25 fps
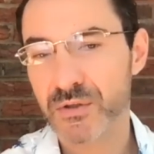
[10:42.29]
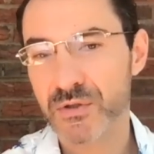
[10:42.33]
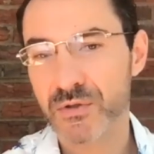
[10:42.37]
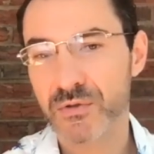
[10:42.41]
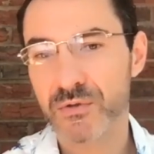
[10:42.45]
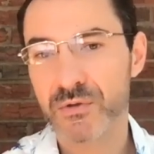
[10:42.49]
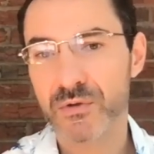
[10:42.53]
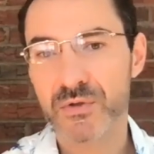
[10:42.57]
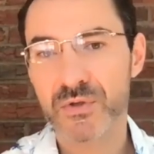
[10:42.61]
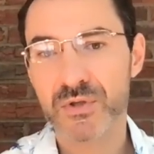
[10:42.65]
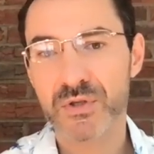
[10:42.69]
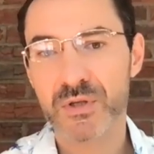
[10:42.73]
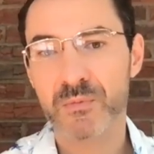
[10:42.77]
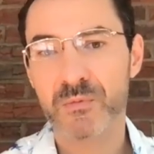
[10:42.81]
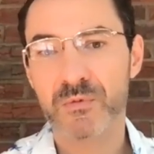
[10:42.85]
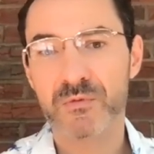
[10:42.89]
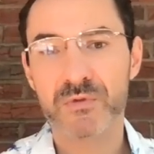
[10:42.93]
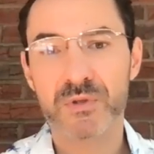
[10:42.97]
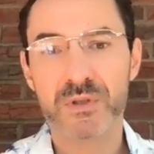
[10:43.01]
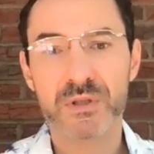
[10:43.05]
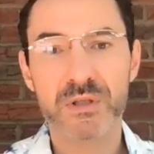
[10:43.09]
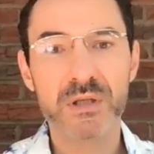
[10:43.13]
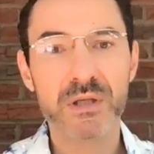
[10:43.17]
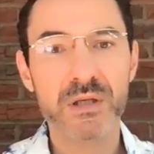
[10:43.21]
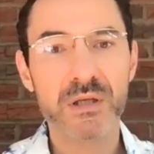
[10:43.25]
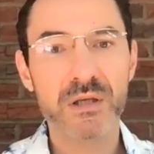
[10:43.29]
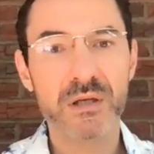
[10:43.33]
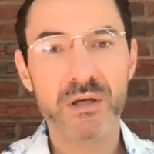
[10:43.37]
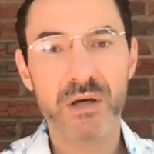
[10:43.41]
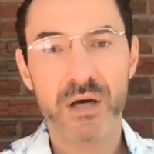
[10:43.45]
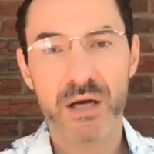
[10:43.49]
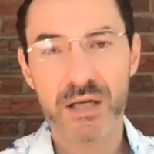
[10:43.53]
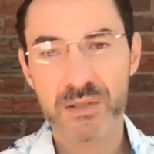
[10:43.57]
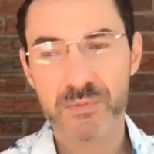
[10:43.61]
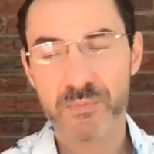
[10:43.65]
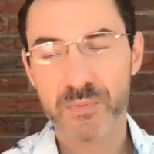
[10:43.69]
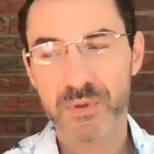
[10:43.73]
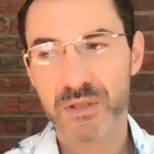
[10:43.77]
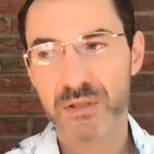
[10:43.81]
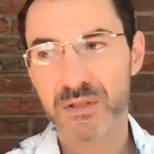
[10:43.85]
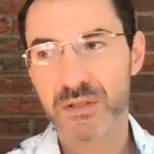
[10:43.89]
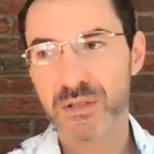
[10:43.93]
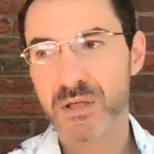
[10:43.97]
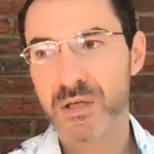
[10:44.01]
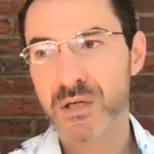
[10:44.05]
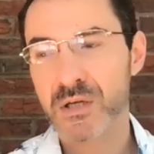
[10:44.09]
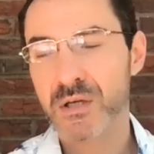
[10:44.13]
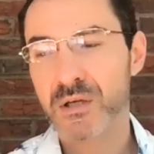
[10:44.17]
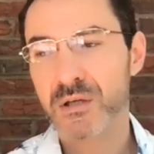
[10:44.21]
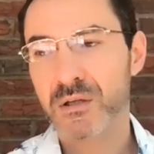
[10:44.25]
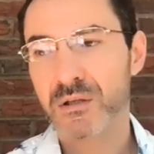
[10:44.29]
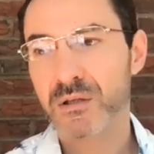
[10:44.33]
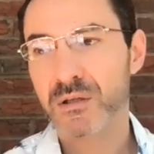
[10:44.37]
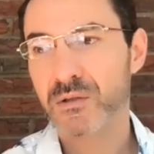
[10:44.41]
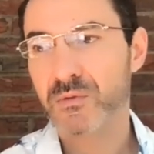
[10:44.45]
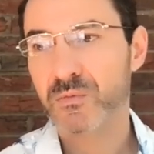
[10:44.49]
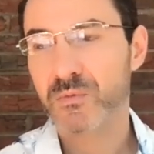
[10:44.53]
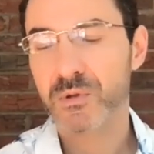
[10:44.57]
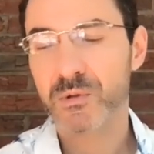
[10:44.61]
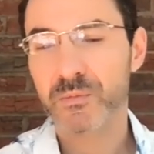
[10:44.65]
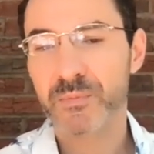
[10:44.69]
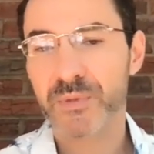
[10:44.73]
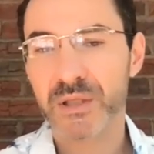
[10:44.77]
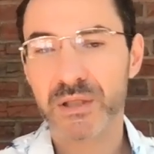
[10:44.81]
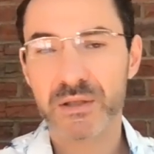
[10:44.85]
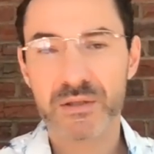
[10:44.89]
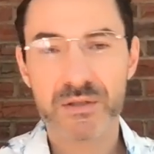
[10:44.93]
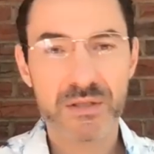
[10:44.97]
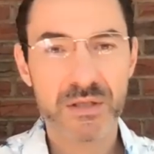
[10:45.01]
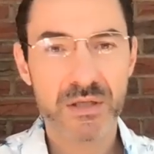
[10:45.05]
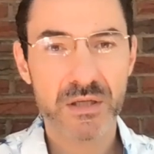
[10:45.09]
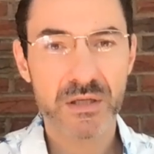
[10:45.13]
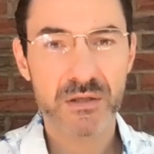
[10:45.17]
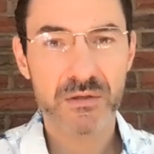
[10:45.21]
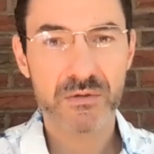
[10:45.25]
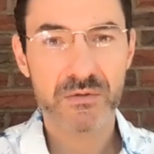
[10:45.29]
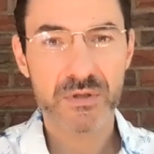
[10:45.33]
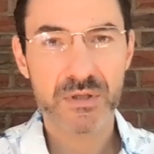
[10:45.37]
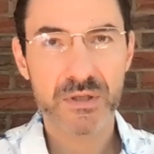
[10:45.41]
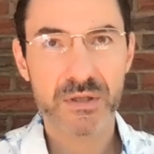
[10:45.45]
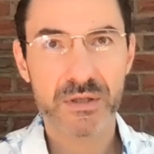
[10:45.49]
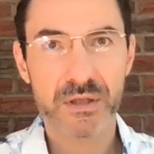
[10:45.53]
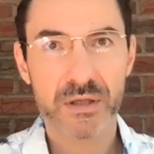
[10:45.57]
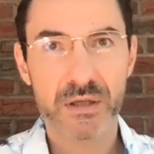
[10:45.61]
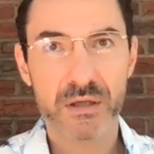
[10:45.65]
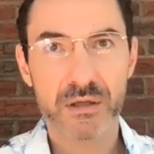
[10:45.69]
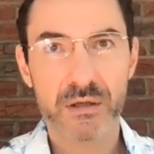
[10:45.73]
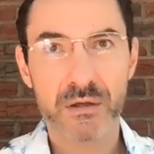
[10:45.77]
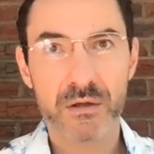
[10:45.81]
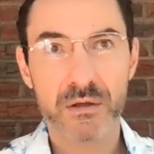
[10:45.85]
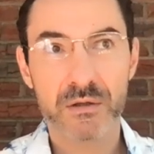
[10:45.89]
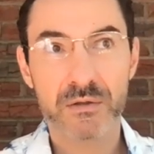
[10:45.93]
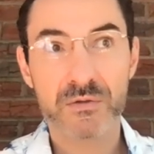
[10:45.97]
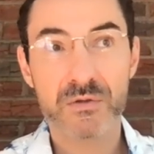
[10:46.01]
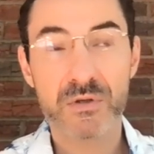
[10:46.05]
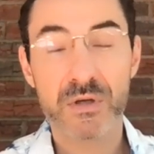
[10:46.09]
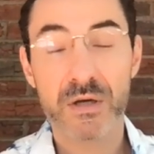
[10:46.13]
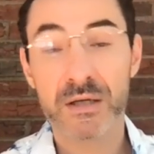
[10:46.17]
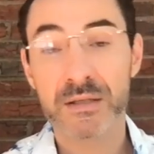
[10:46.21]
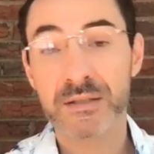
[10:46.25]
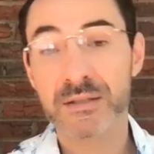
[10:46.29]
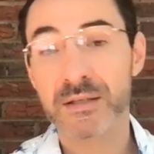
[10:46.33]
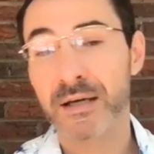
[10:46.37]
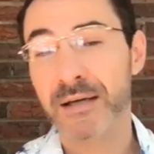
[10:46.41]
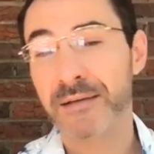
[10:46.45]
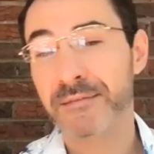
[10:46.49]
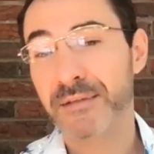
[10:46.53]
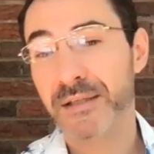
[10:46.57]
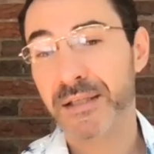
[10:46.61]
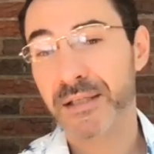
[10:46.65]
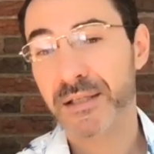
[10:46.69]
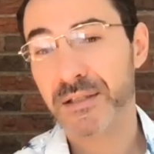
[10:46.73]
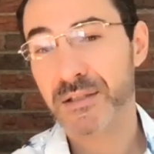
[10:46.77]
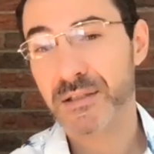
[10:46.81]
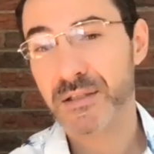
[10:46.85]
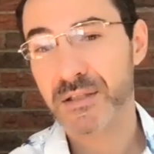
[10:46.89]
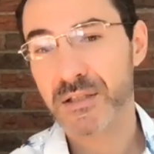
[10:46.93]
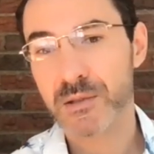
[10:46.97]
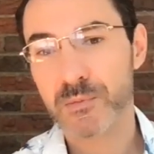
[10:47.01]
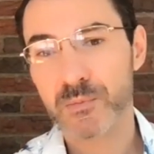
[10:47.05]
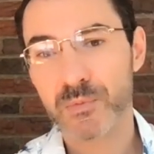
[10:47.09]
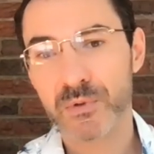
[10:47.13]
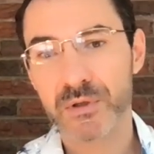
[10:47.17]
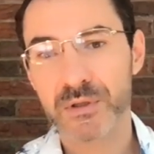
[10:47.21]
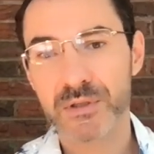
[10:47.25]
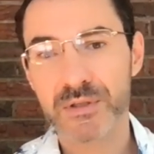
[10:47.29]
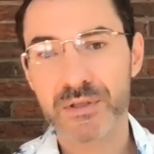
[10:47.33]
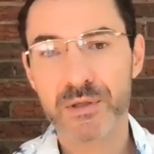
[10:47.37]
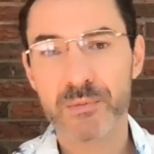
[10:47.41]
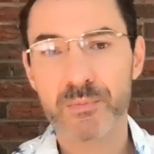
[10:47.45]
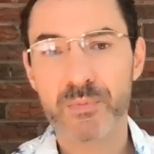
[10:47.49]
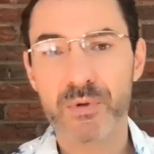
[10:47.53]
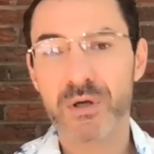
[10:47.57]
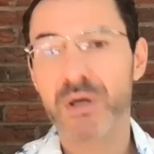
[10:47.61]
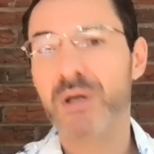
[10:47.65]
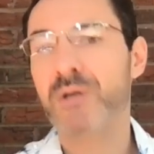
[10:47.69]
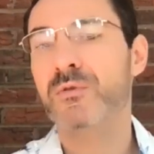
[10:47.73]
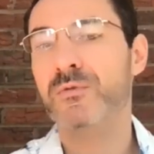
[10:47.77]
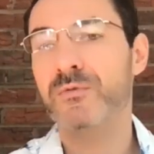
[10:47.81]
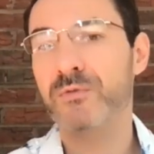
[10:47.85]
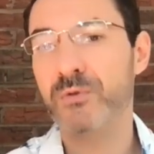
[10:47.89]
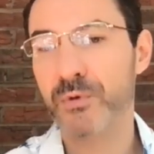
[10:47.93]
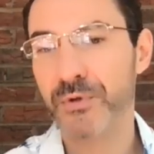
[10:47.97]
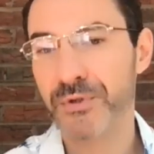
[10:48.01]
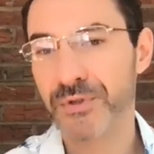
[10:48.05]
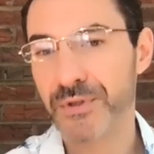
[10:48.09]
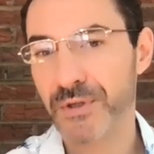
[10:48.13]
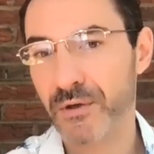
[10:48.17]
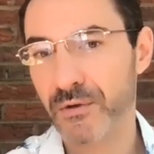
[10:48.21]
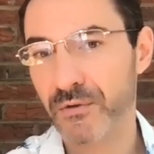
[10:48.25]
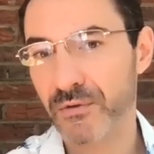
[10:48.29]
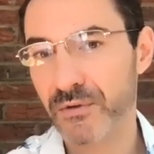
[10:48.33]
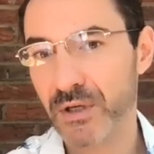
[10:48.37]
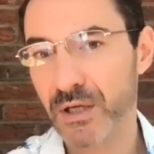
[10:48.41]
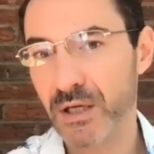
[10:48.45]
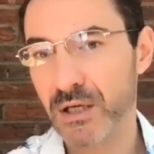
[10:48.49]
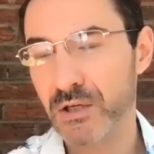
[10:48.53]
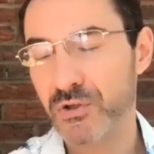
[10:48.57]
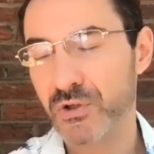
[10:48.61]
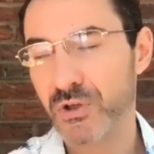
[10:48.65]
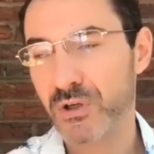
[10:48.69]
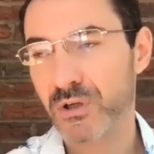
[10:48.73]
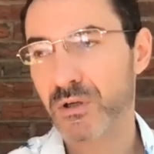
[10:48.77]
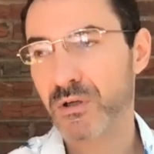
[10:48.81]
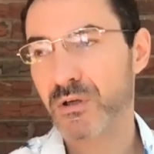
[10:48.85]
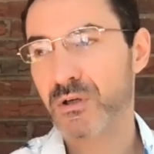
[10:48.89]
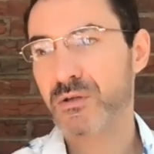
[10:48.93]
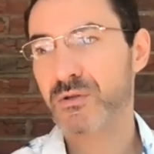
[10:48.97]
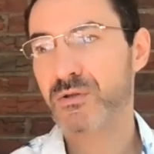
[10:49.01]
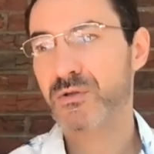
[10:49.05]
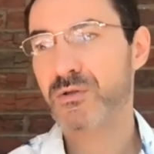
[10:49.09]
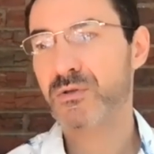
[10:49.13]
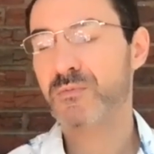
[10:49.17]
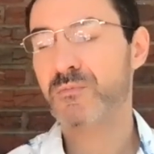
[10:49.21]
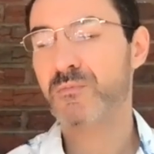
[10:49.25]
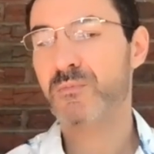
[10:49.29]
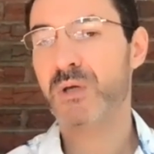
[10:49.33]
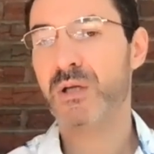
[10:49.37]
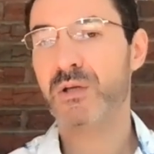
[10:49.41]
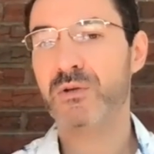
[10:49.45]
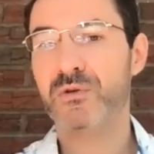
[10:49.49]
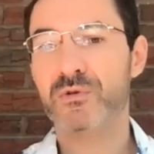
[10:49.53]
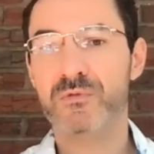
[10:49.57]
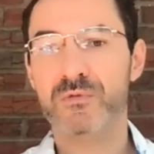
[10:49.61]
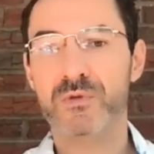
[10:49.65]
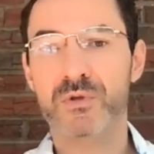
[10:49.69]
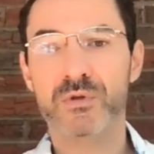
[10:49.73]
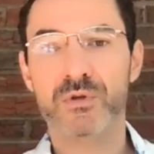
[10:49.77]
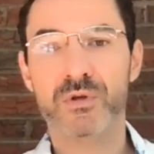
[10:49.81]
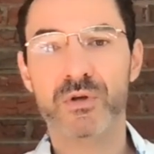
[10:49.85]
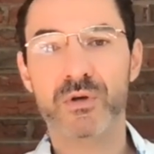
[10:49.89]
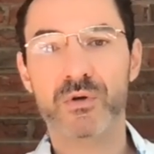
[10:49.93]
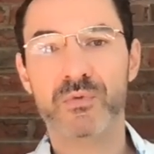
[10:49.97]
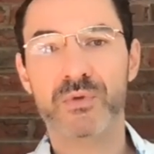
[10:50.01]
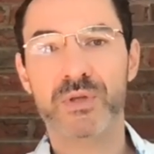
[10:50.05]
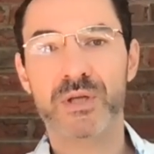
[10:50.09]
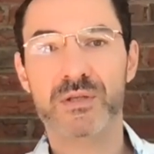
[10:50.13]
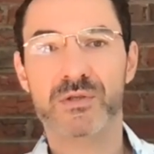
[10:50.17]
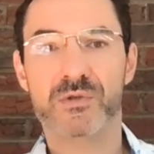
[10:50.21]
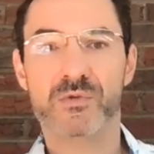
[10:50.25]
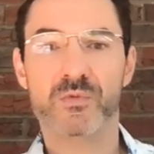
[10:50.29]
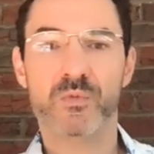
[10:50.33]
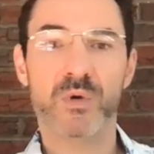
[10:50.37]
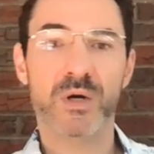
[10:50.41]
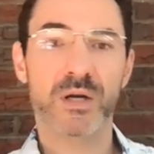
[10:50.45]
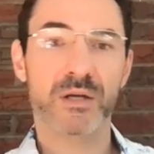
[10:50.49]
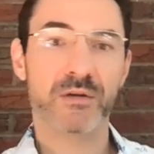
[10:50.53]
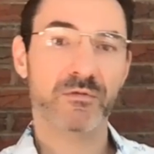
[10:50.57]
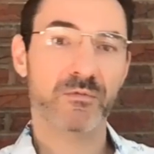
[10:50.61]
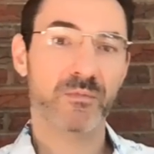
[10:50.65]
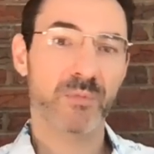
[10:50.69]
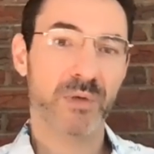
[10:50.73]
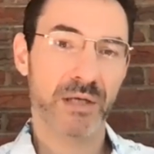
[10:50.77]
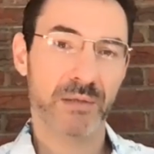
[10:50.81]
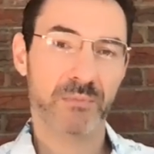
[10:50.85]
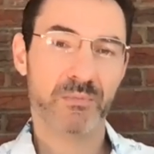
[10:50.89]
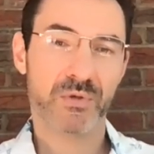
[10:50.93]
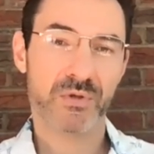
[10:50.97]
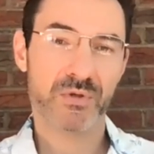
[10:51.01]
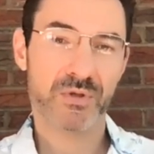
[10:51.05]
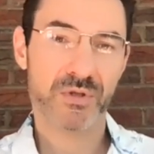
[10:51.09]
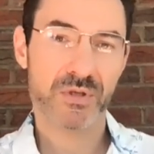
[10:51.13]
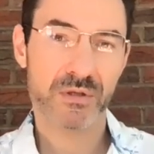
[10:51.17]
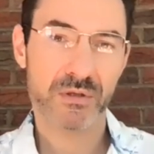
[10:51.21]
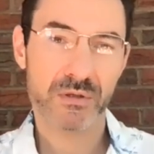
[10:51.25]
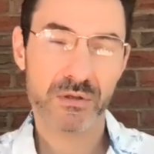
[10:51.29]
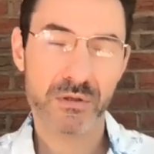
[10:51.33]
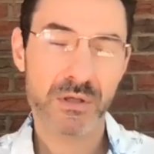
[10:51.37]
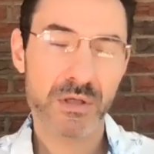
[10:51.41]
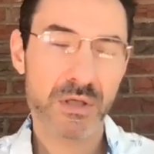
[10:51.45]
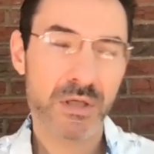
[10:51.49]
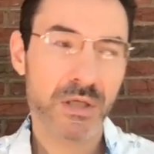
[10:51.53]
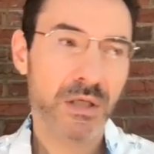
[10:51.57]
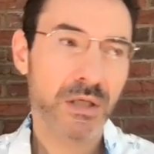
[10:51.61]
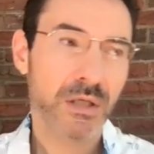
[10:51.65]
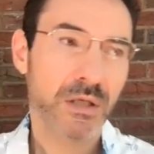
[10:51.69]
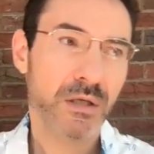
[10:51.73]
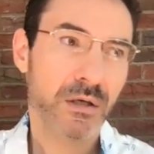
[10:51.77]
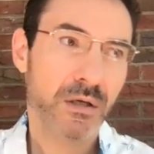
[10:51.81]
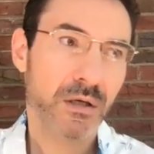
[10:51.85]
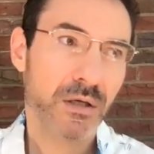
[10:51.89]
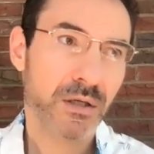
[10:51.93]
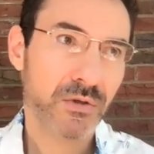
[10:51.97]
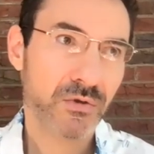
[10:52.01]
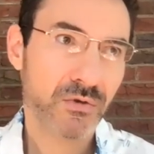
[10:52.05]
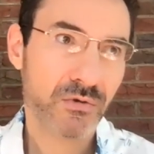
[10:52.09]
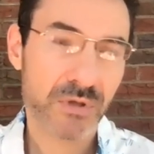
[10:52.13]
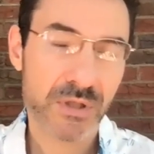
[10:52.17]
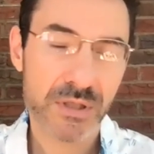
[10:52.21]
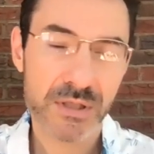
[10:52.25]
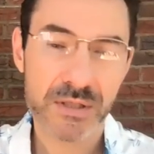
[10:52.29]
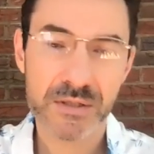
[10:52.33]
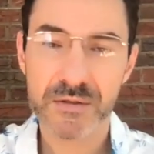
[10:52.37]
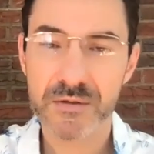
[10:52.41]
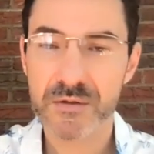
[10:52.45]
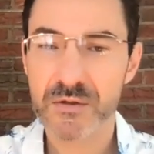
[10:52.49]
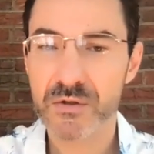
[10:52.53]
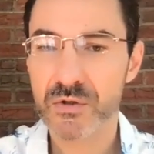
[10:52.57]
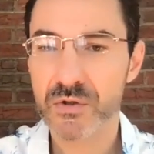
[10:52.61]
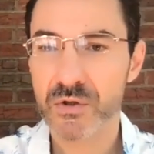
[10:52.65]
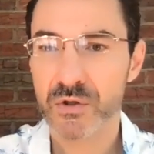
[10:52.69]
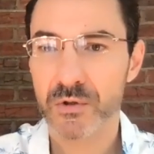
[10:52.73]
So those are some of the key aspects that we'll be continuously diving in deeper and deeper. And of course, healthy aging, as many of you know, that's one of my personal interests.